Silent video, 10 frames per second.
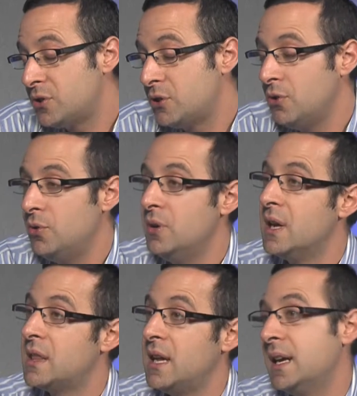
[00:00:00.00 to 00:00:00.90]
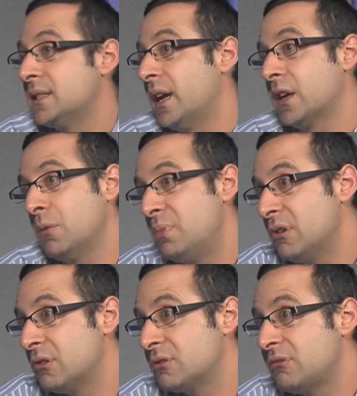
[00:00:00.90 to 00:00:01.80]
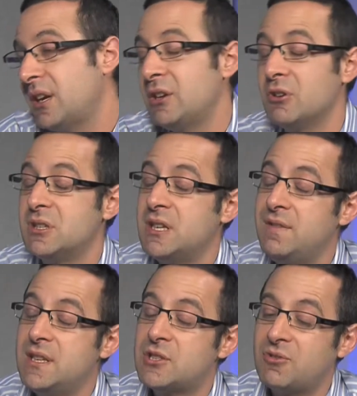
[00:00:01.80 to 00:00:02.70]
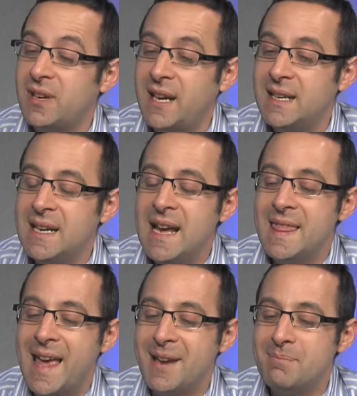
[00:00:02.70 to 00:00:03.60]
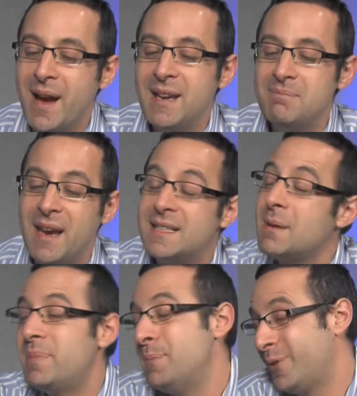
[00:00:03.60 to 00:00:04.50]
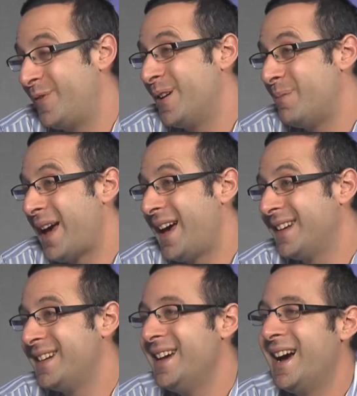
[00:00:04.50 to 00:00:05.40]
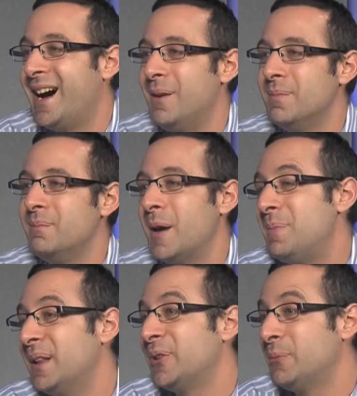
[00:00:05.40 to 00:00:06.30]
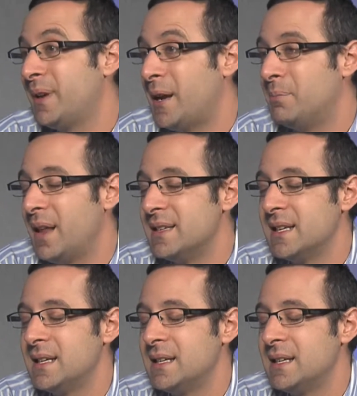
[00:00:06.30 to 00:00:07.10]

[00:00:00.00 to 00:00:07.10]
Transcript: to things on a computer screen or a TV screen that might make some people feel bad, might be a little bit unpleasant.